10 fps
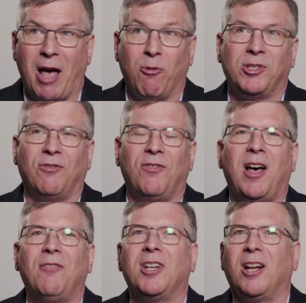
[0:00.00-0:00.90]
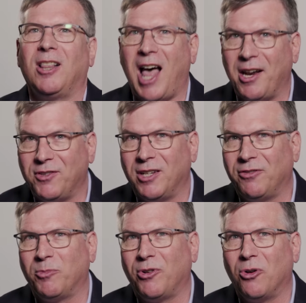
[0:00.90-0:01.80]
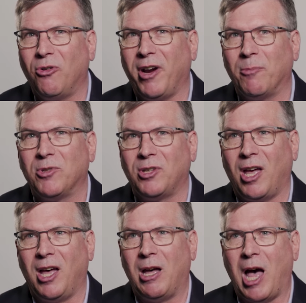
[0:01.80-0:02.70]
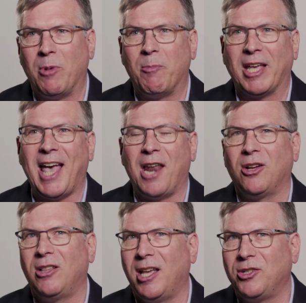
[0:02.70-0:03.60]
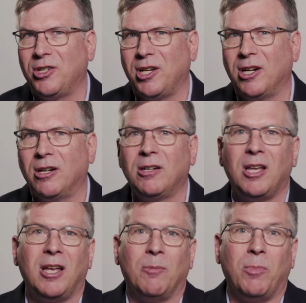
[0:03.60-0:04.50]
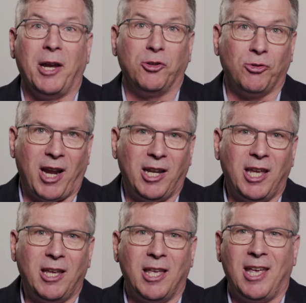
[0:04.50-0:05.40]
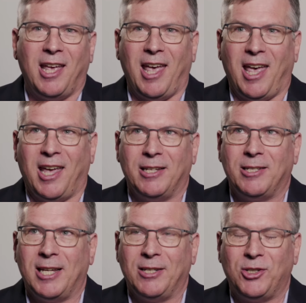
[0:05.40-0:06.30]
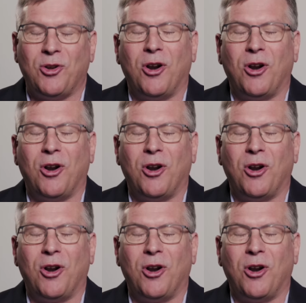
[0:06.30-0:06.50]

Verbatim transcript: I was involved in a lot of different programs. Uh, I'm a mechanical engineer by training, and what